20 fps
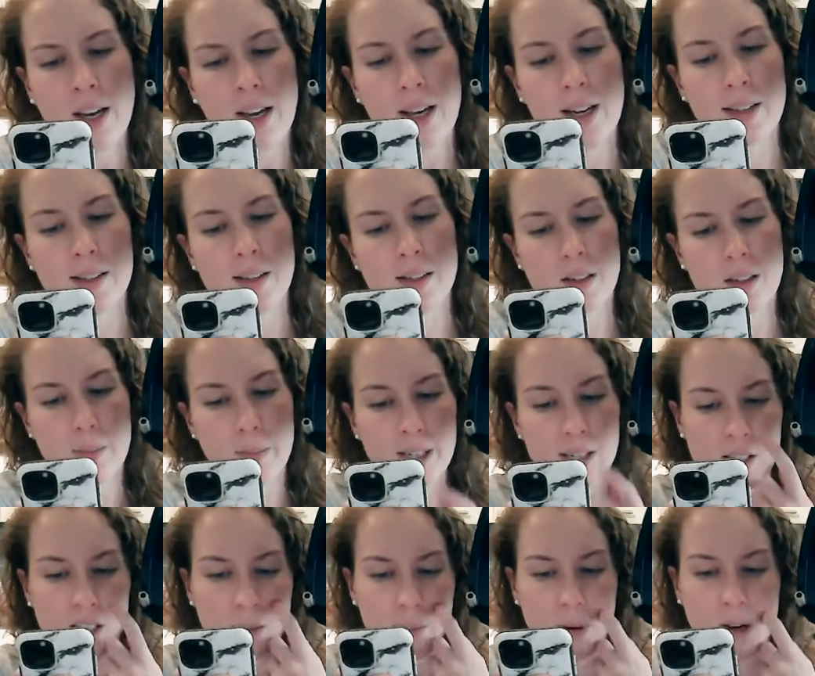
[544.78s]
And it says a
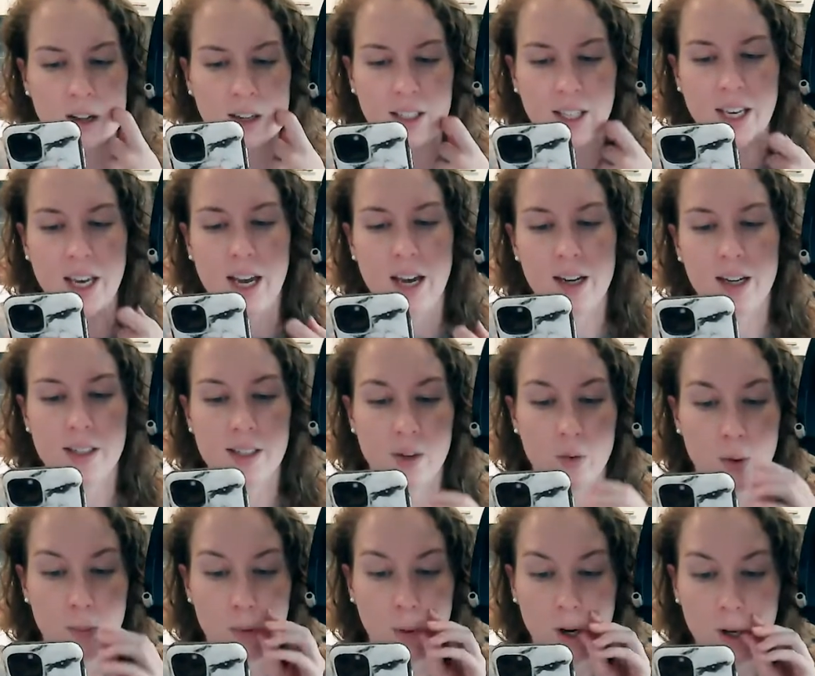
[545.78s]
domestic polycat is a
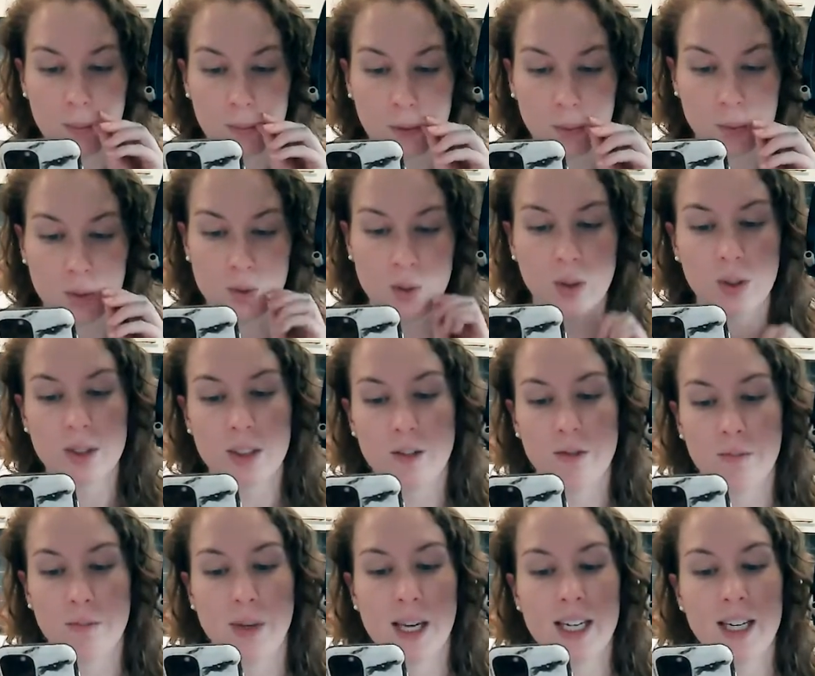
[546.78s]
remarkable result of
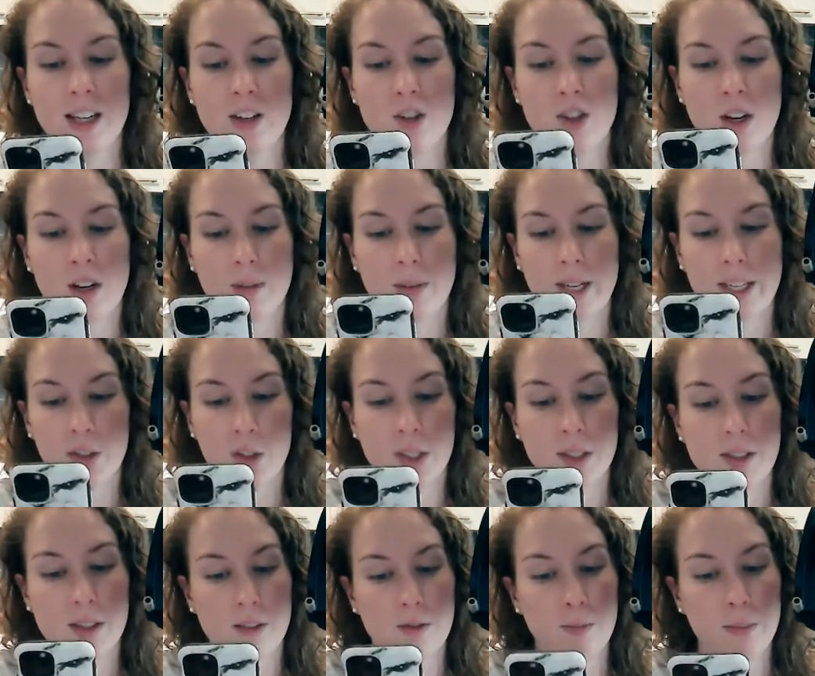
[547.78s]
many
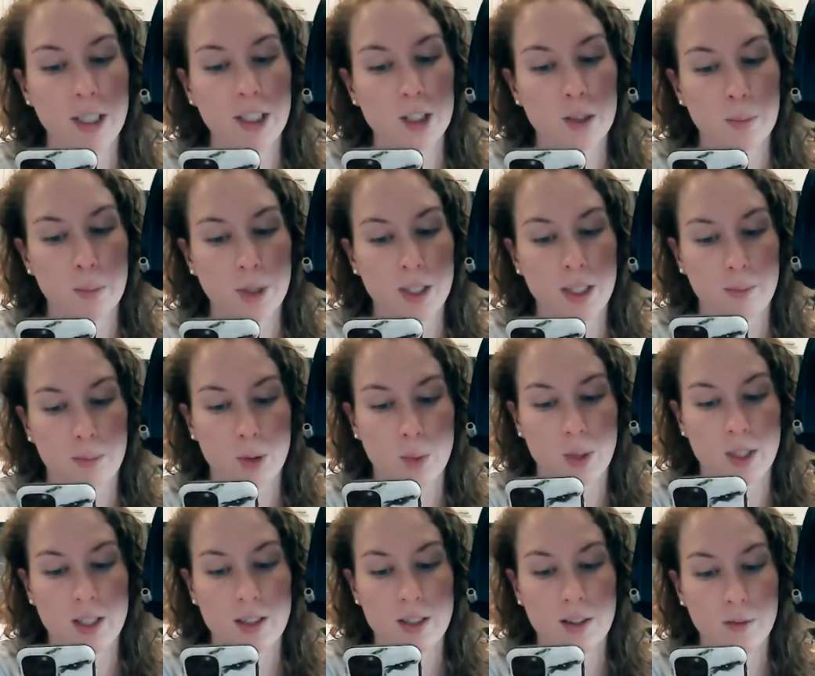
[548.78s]
generations of mixed breeding
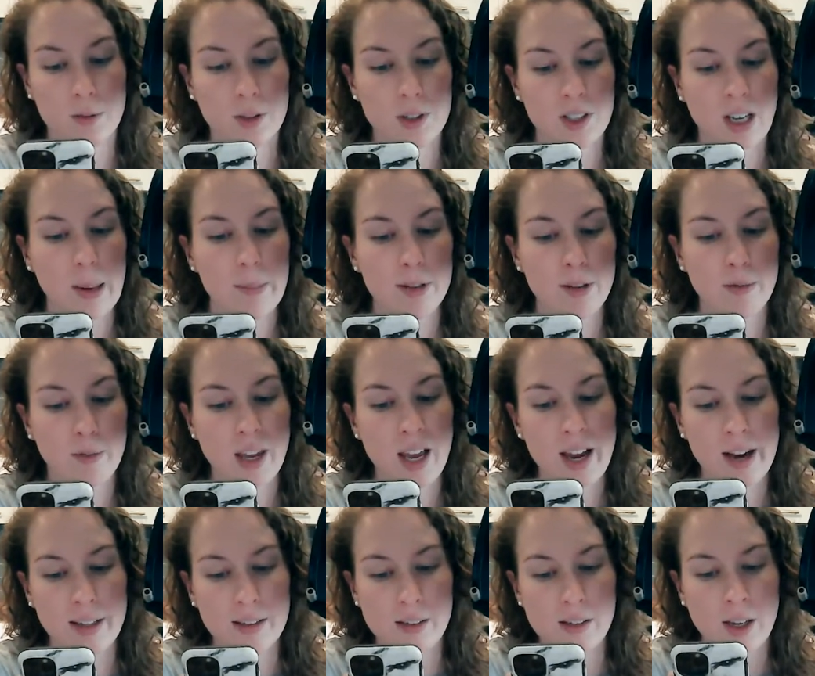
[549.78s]
between different types of
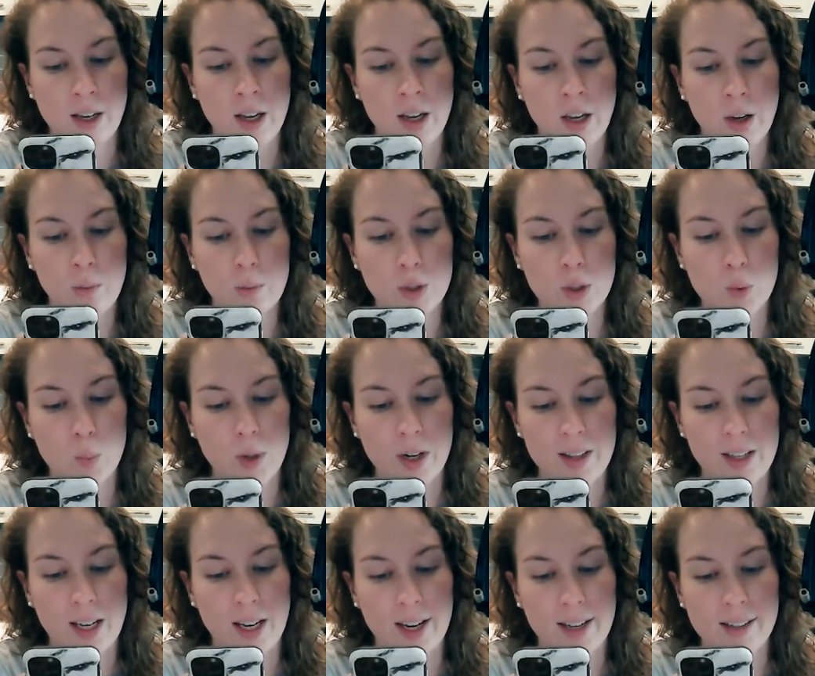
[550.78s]
cats, which is why
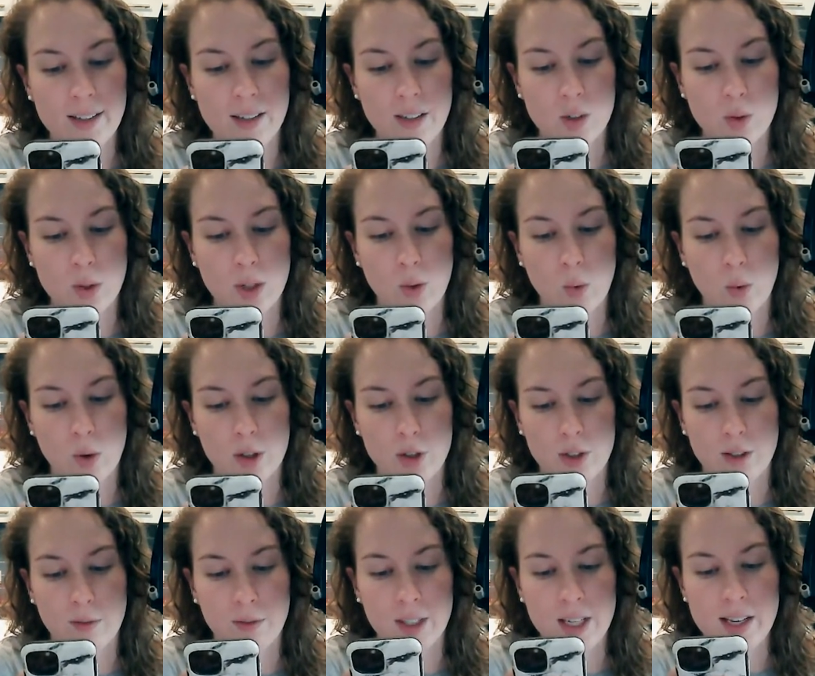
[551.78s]
the ancestry and
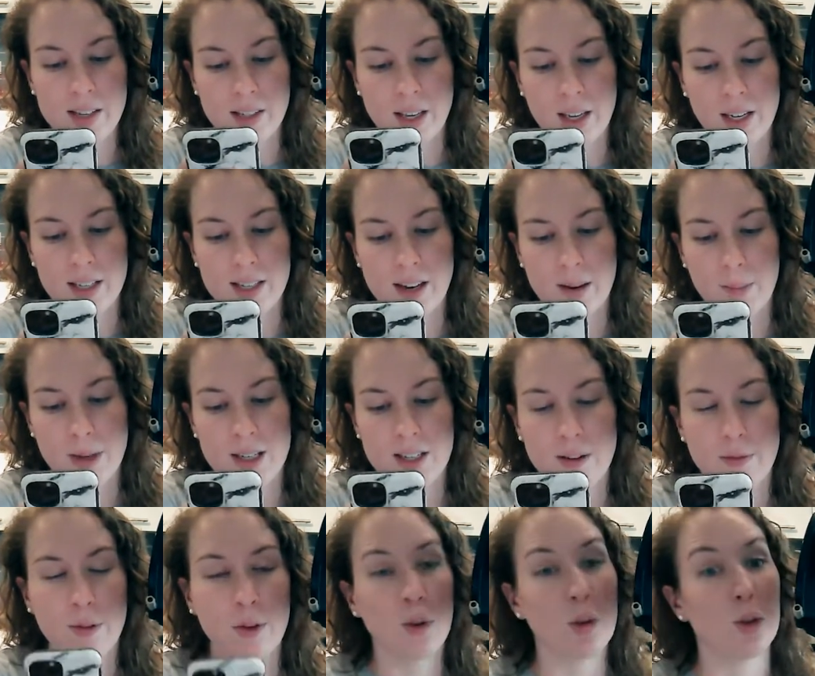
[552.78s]
origin of these kitties can be
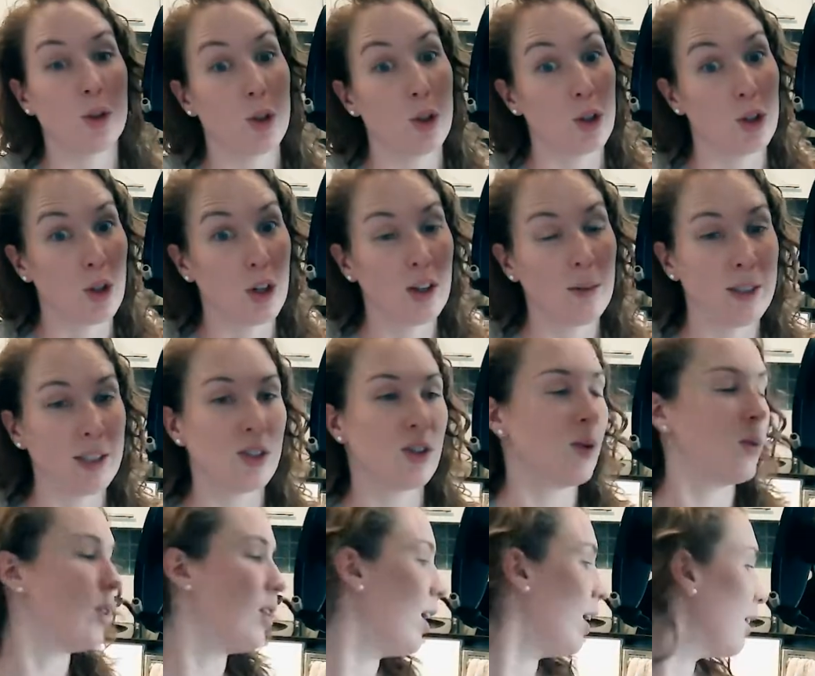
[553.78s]
difficult to determine.
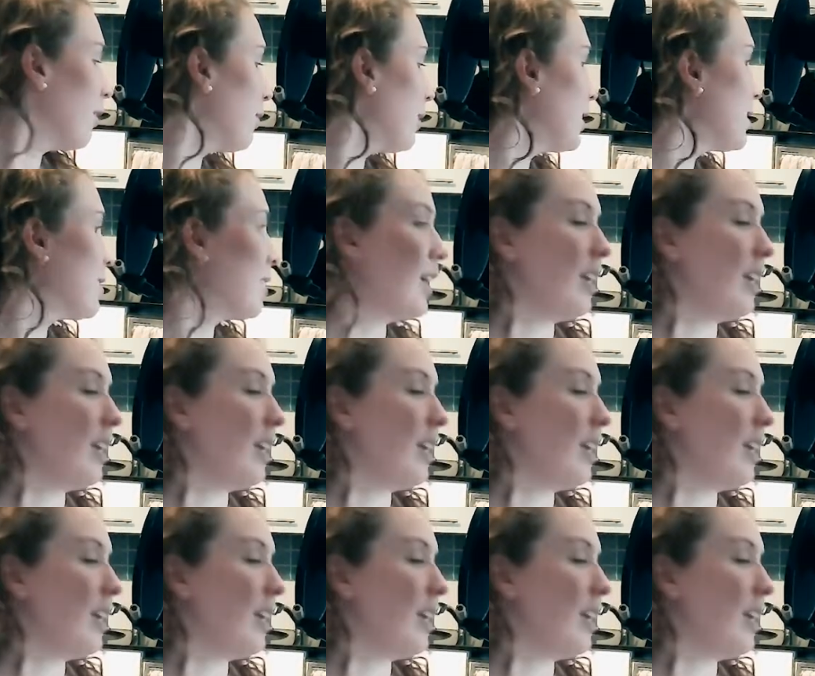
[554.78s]
So a lot of his